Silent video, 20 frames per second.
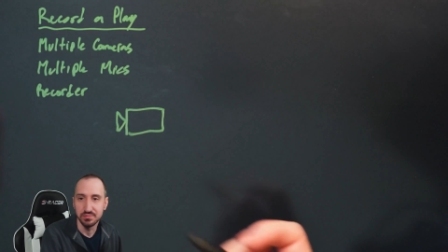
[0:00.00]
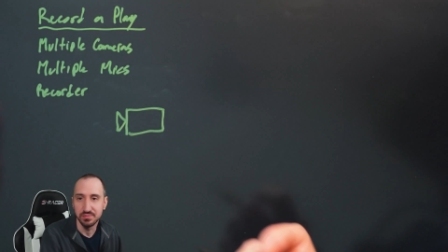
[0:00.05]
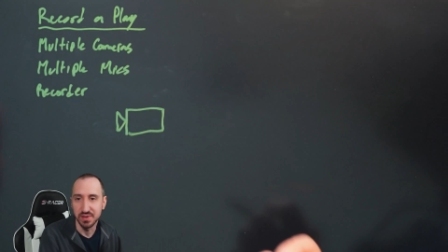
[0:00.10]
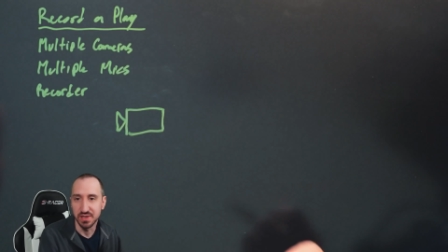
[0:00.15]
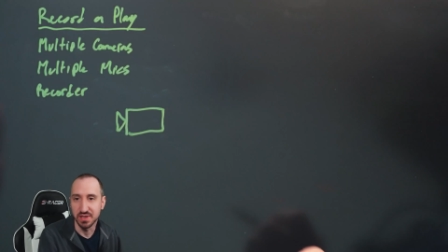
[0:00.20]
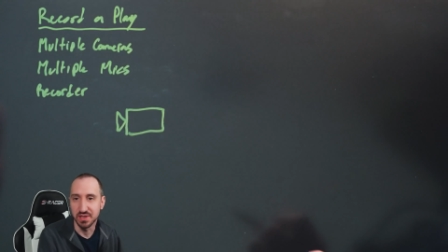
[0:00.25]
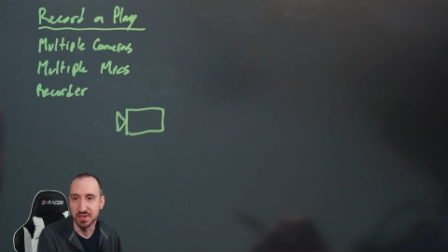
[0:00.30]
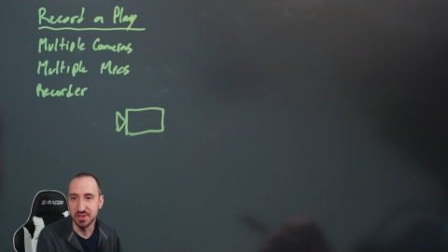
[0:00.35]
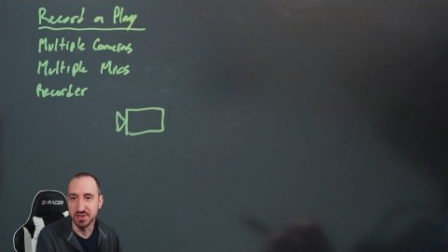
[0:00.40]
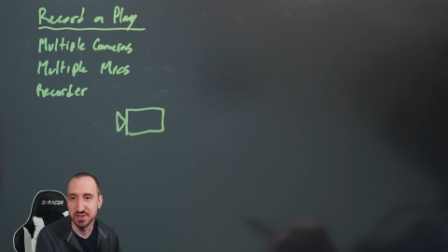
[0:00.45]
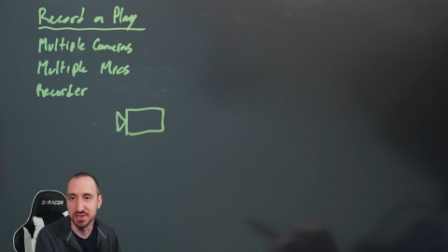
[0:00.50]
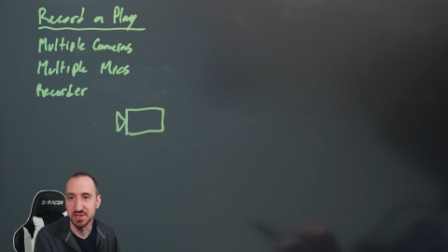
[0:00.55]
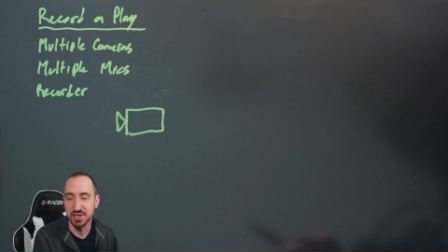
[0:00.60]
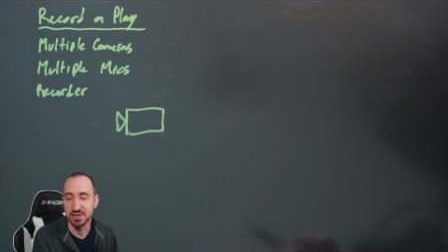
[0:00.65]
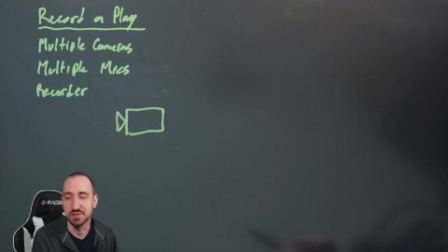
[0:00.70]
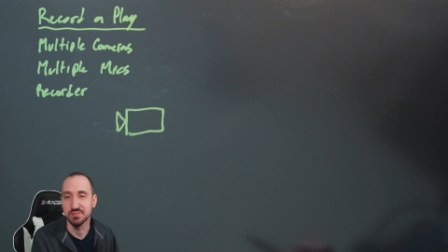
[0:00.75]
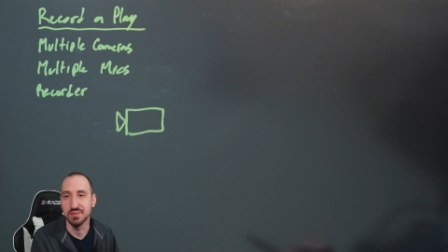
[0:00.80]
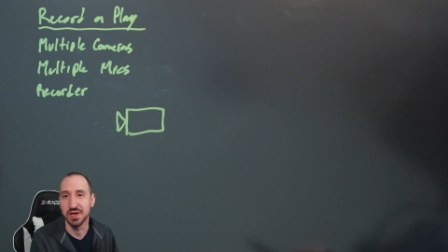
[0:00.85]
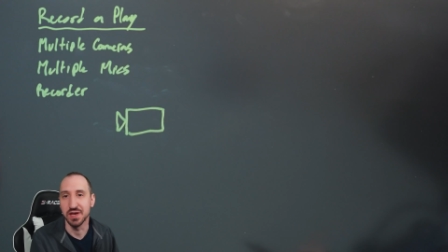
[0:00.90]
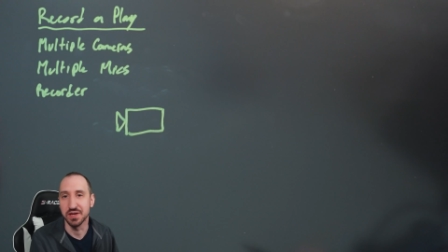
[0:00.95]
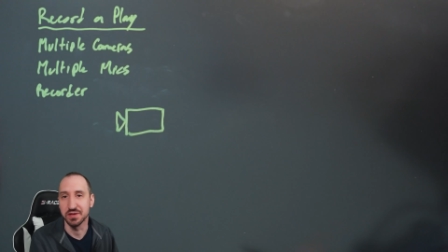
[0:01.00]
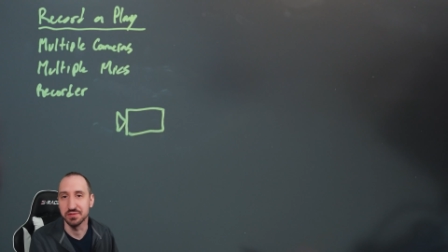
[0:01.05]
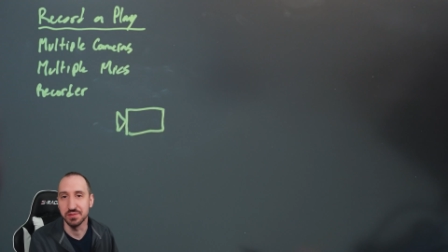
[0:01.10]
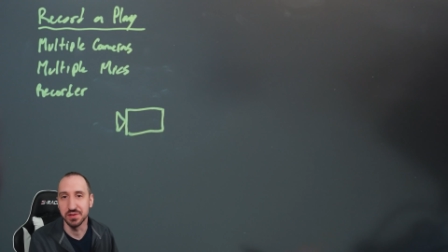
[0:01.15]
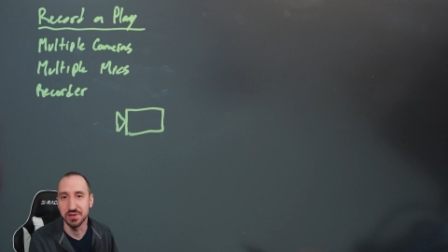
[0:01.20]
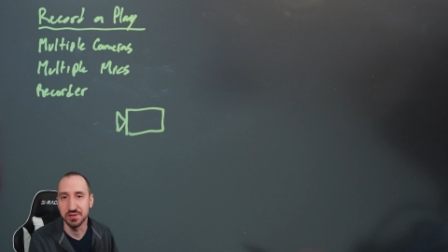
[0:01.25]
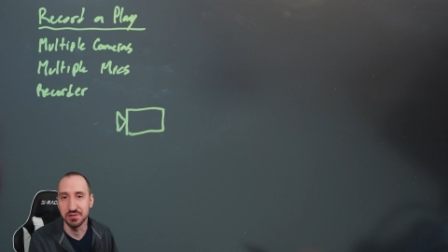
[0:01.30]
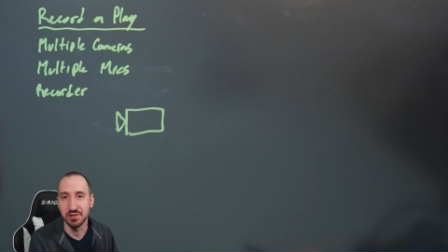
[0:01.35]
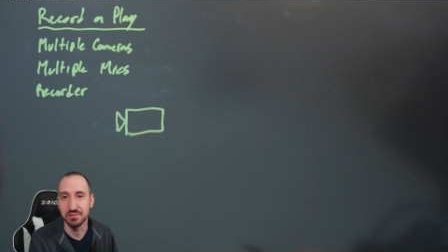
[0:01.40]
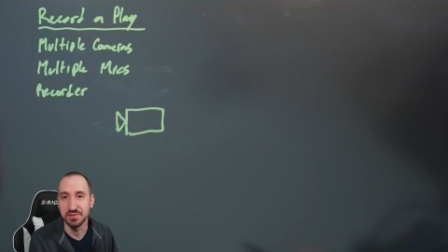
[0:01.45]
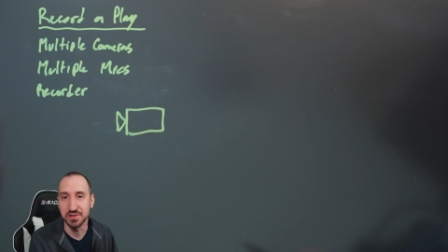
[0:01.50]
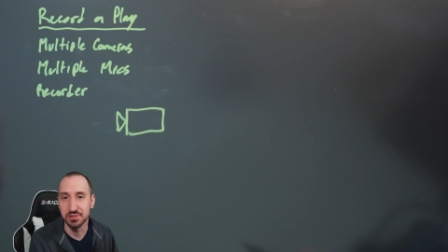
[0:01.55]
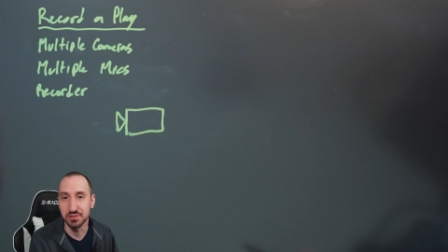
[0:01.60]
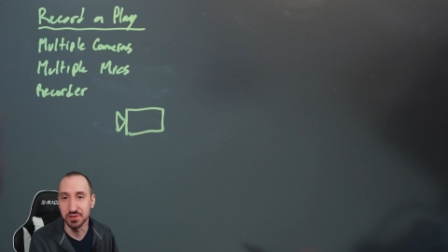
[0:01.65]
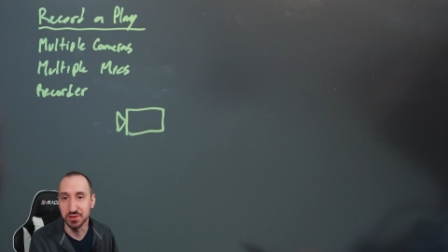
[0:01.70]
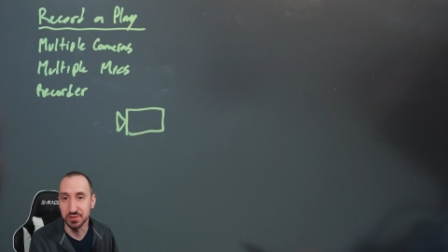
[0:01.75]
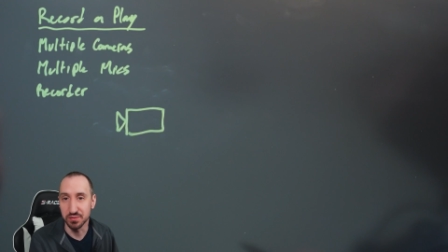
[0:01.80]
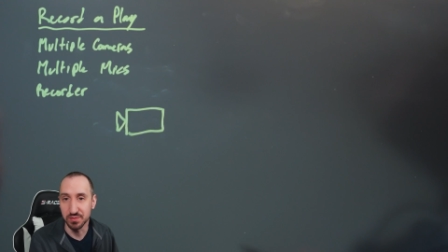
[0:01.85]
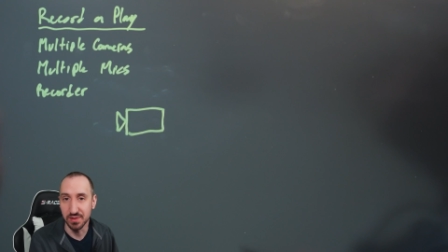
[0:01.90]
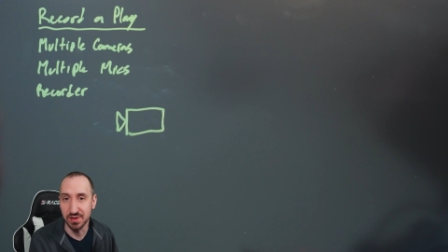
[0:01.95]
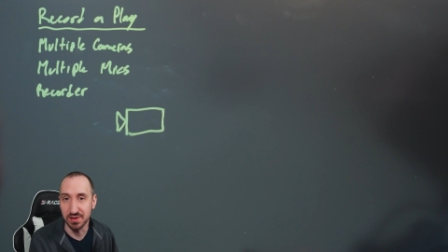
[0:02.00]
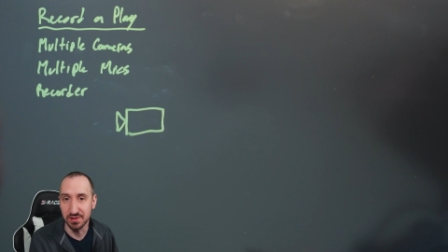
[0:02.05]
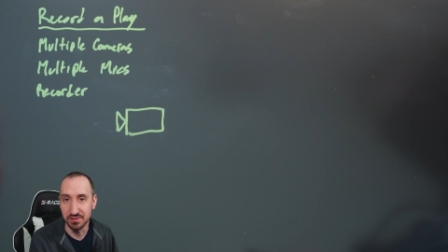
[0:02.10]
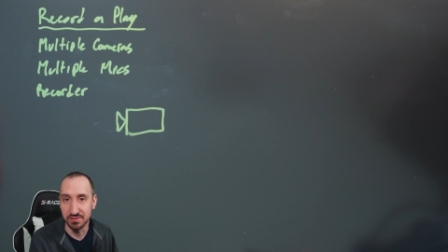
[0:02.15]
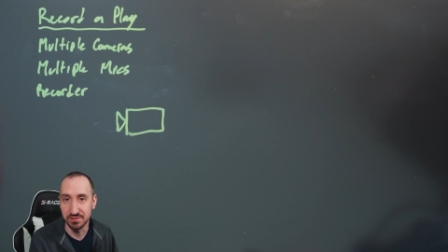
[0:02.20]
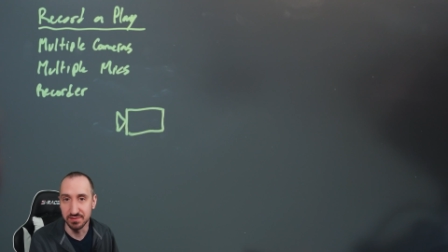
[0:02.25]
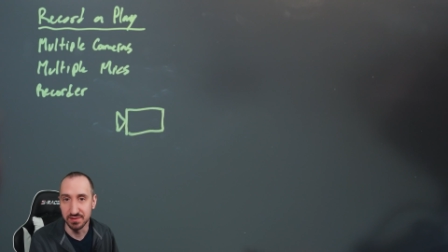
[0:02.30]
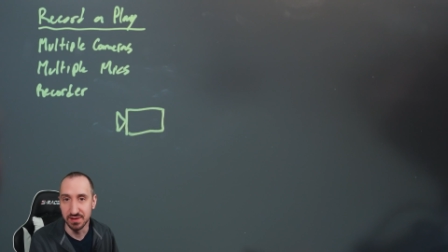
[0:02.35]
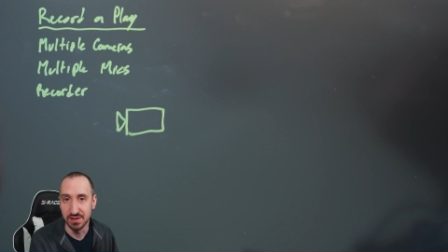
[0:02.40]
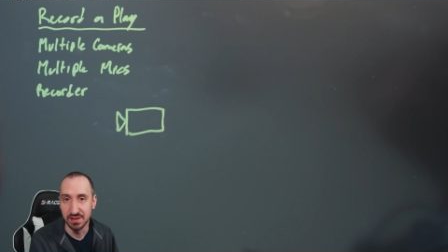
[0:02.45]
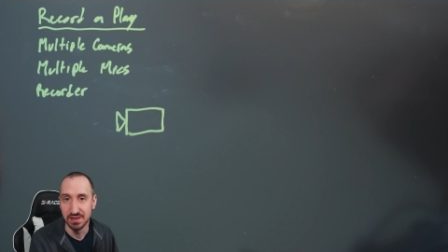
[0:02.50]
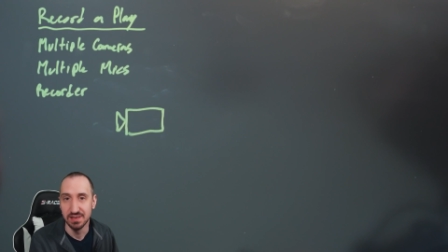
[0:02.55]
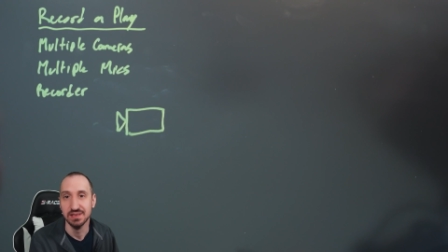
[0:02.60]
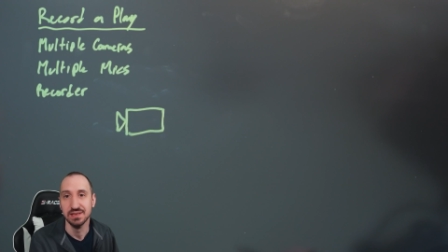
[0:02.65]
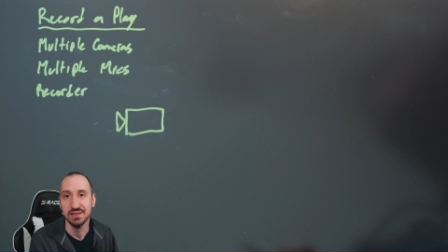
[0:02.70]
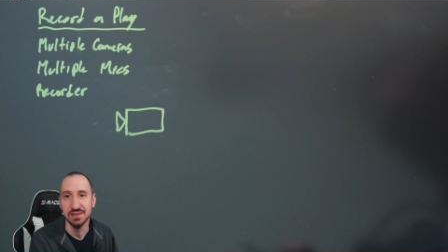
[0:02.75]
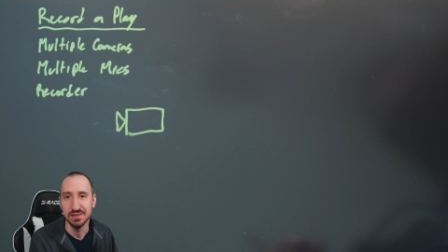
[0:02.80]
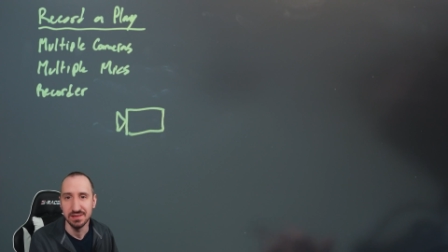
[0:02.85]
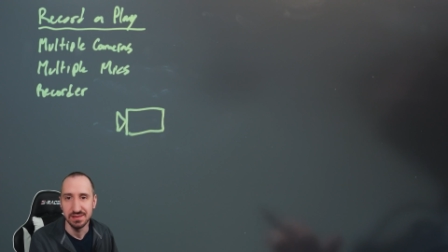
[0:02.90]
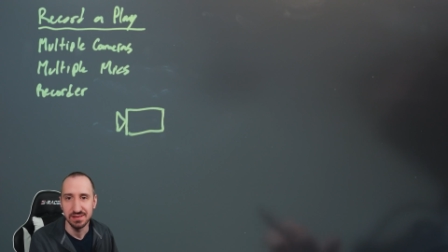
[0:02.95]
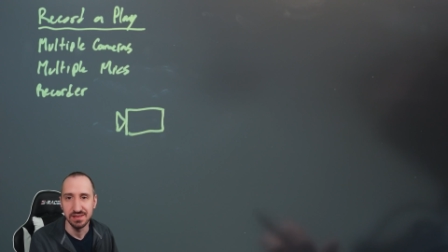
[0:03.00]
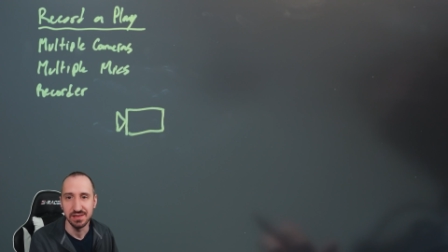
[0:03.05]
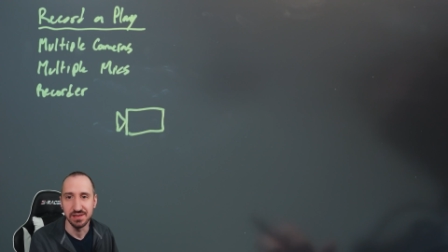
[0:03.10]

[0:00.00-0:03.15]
because it doesn't matter whether you have two or 12.